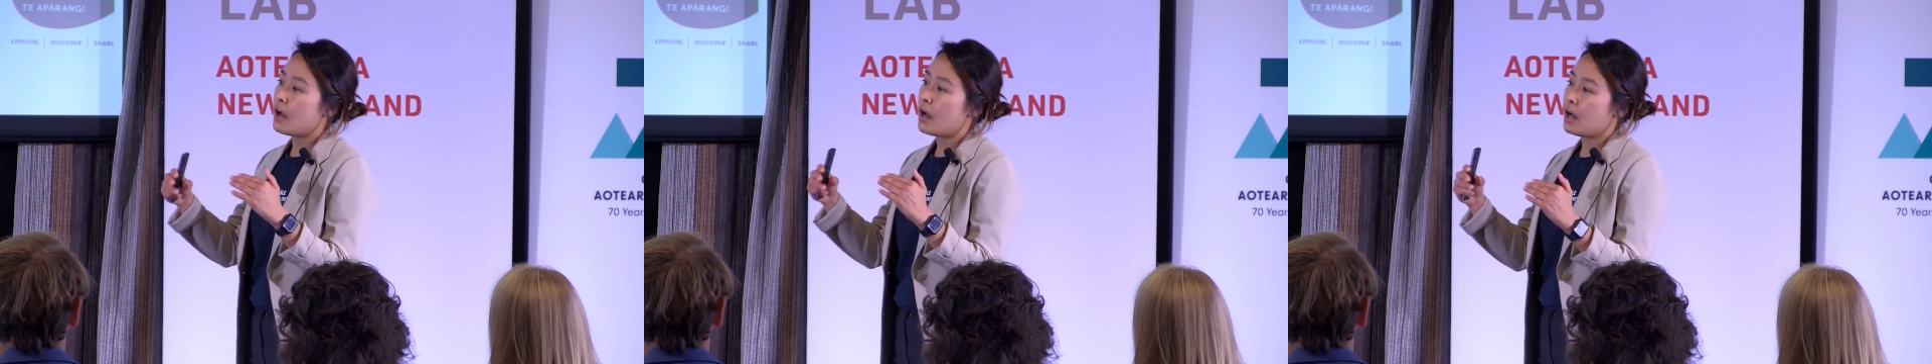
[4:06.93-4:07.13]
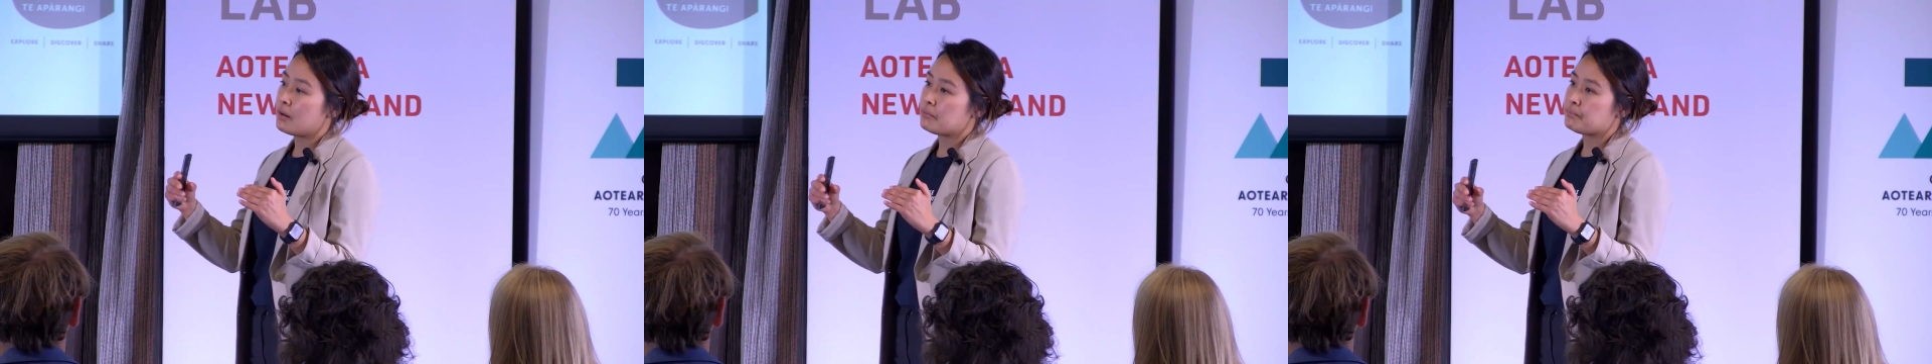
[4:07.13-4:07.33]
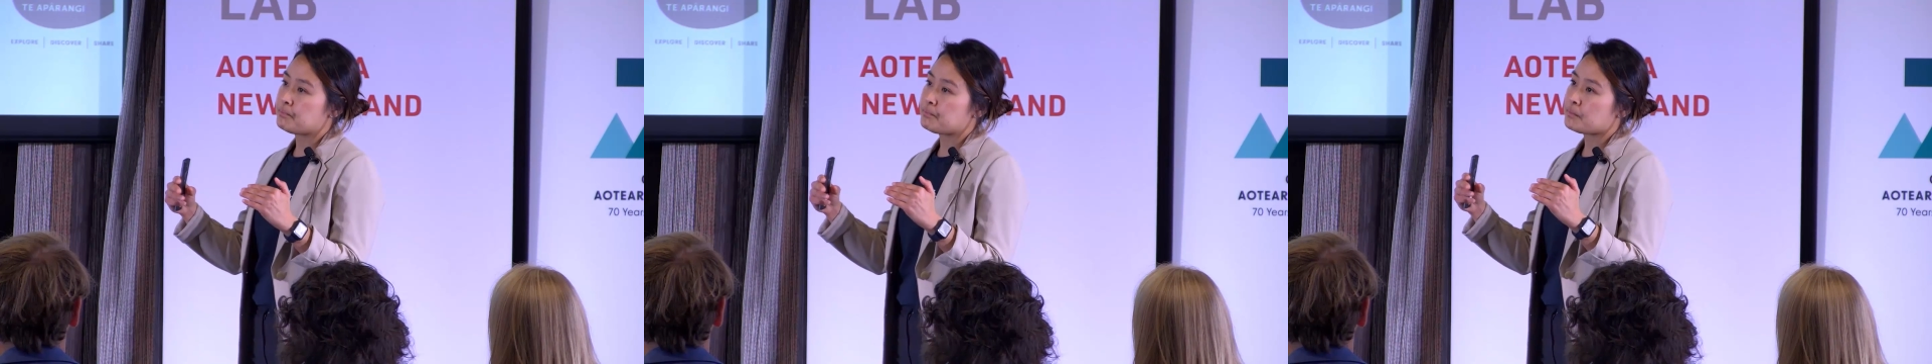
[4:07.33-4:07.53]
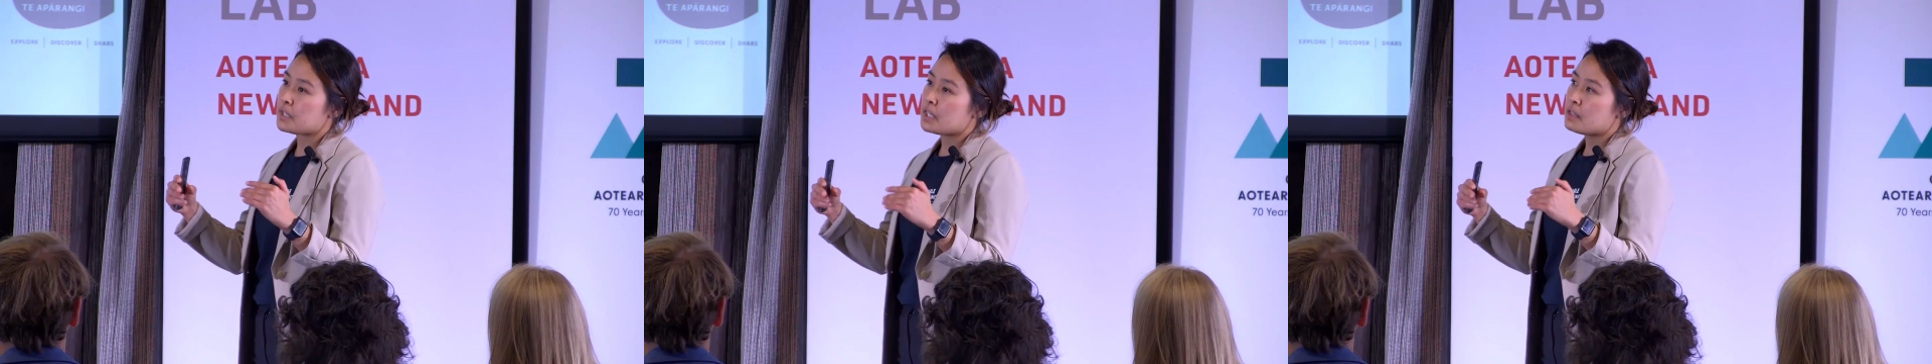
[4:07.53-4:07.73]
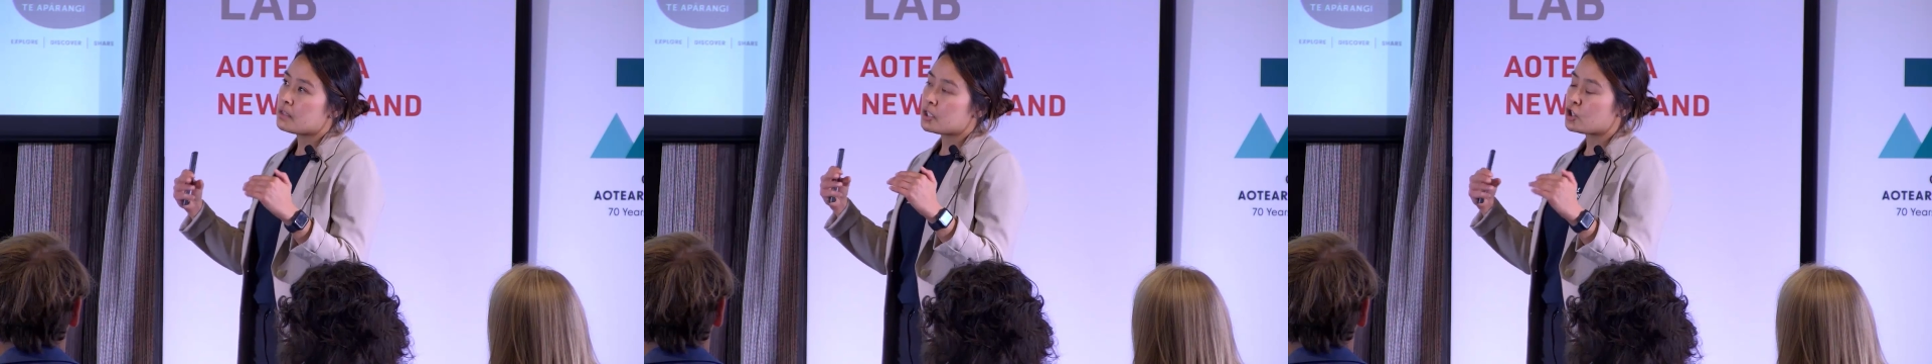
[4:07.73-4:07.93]

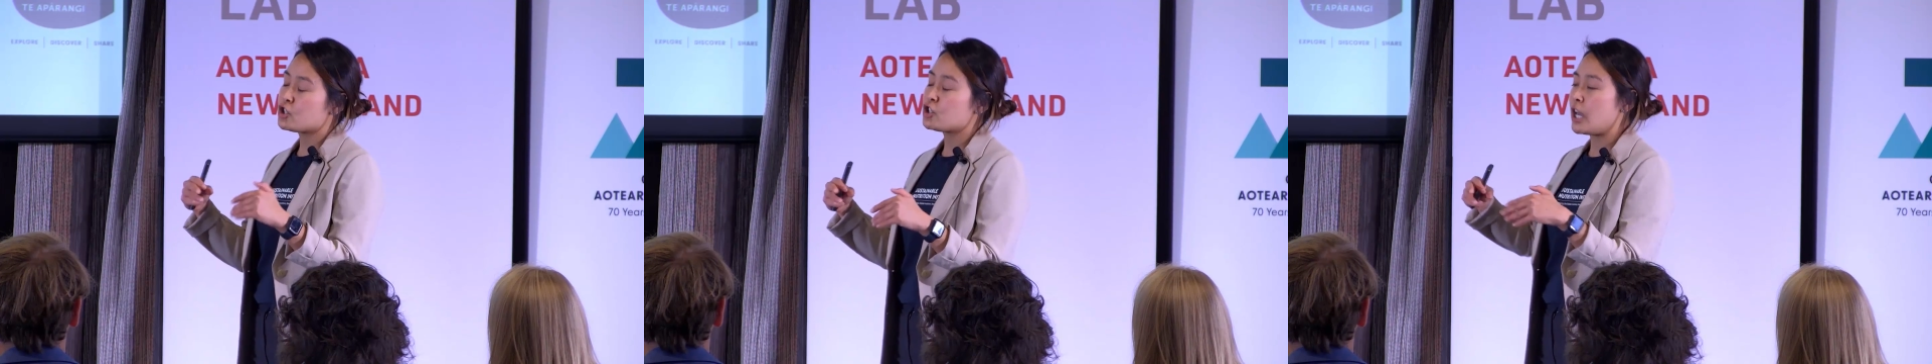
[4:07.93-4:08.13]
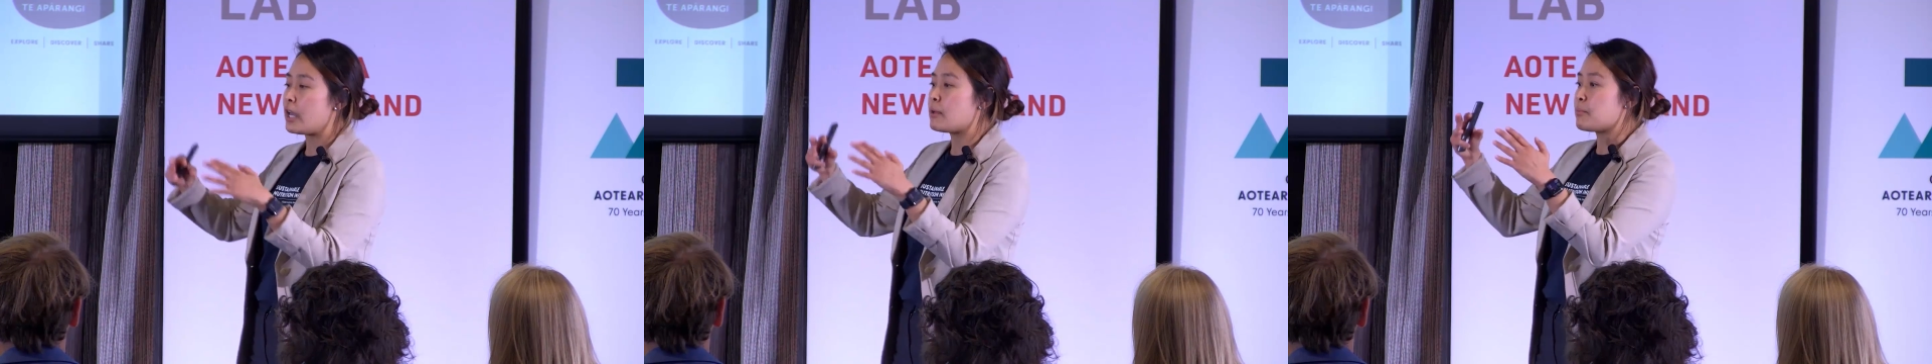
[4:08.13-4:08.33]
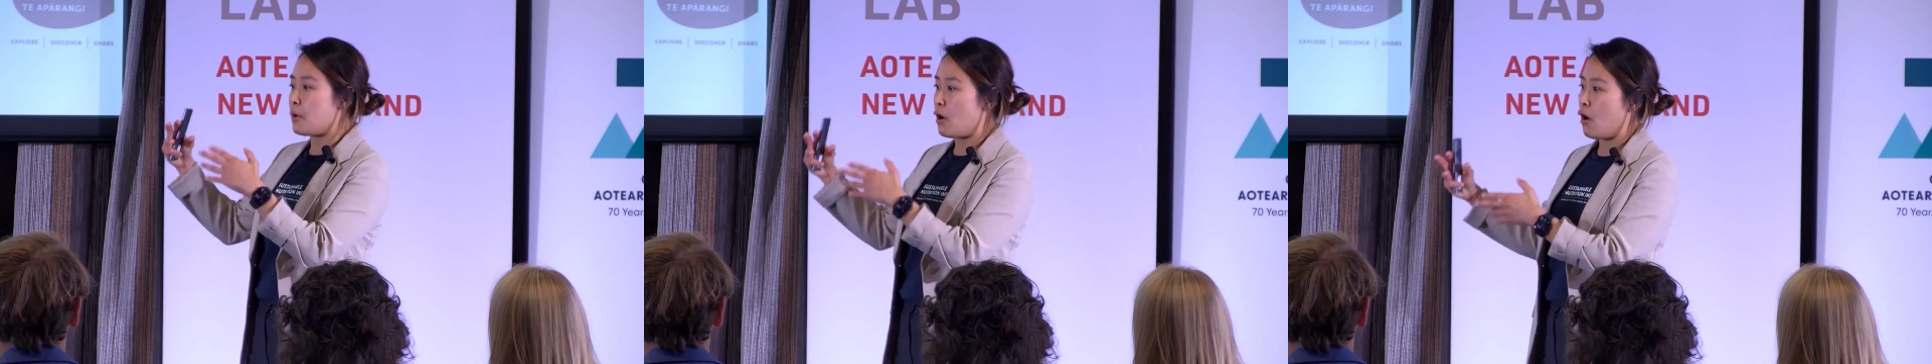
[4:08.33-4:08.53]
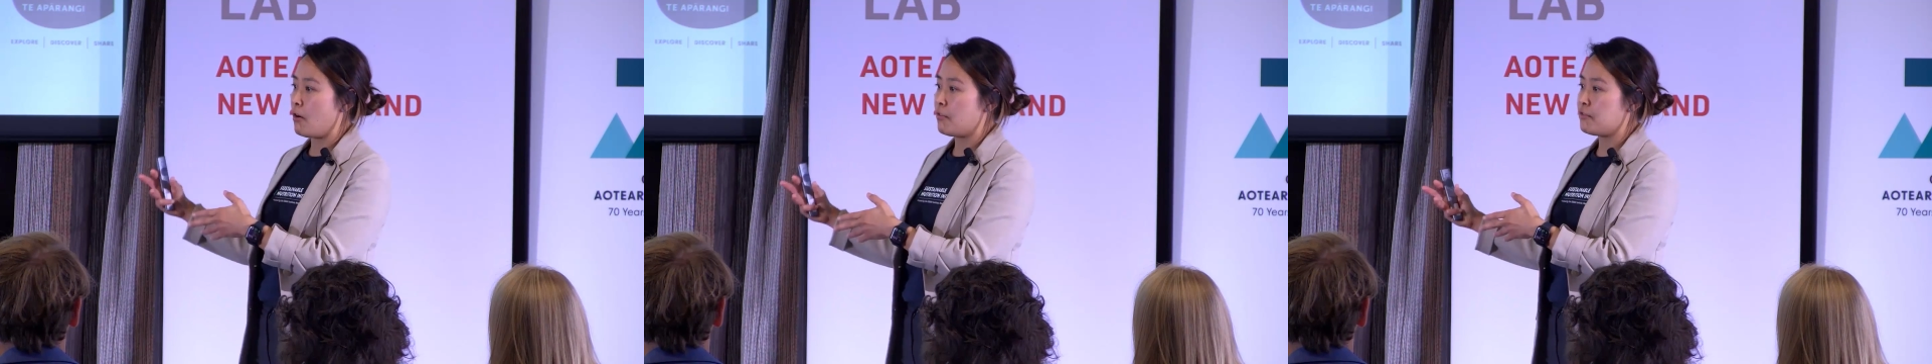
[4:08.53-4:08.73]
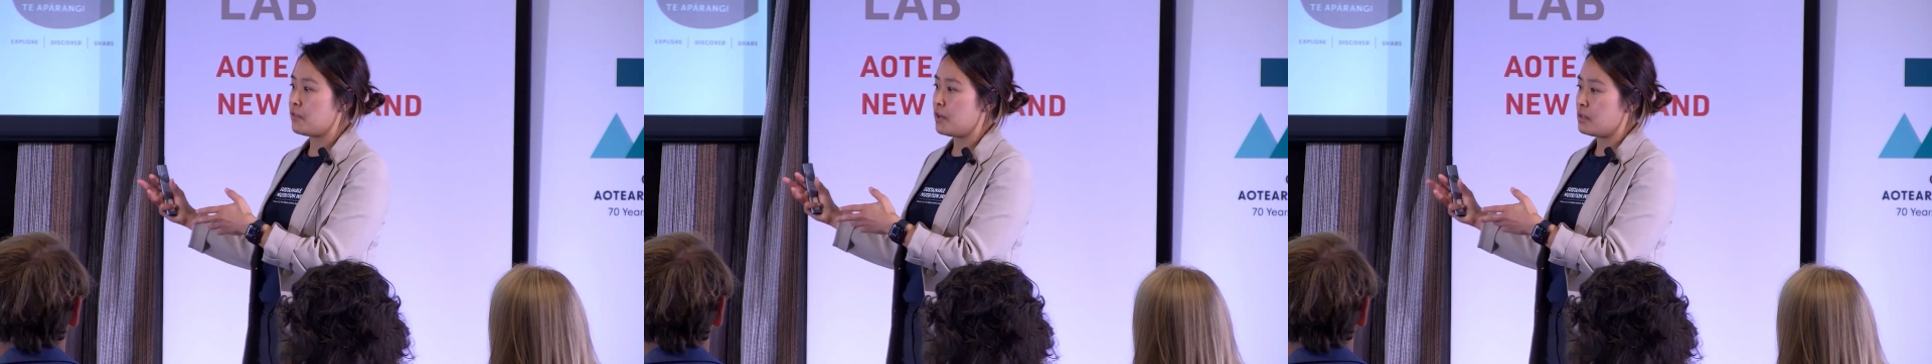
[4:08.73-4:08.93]
the shape
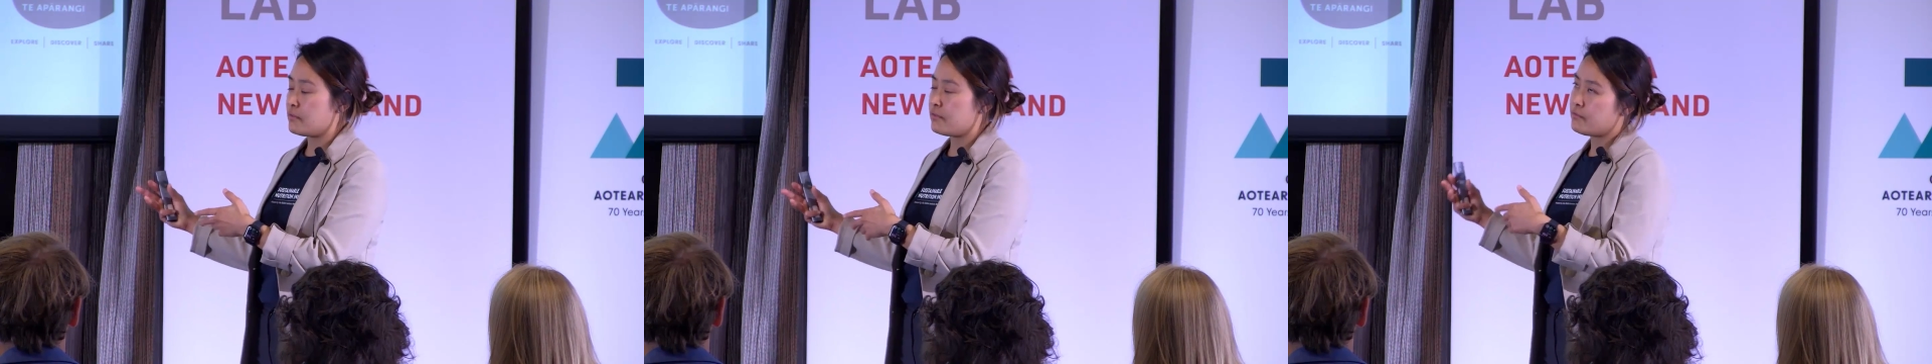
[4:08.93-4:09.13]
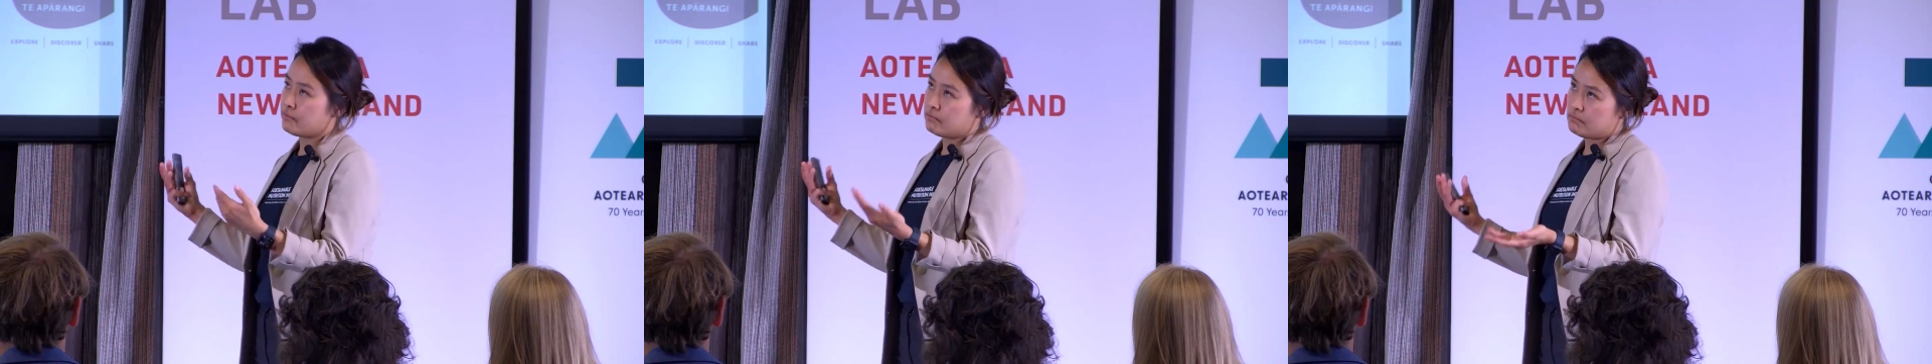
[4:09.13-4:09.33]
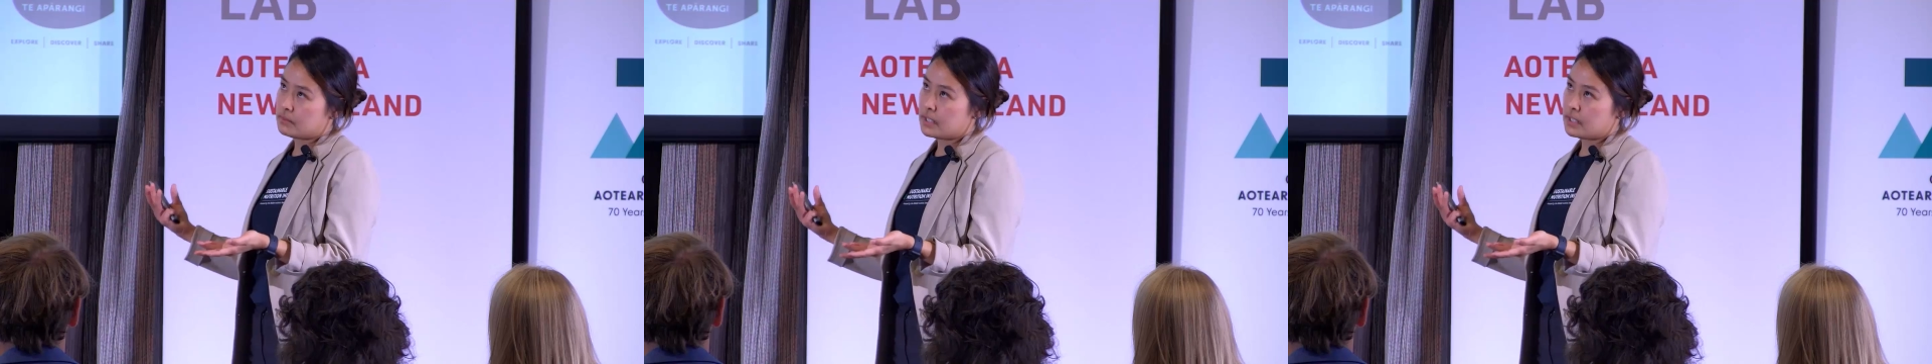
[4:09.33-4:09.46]
of,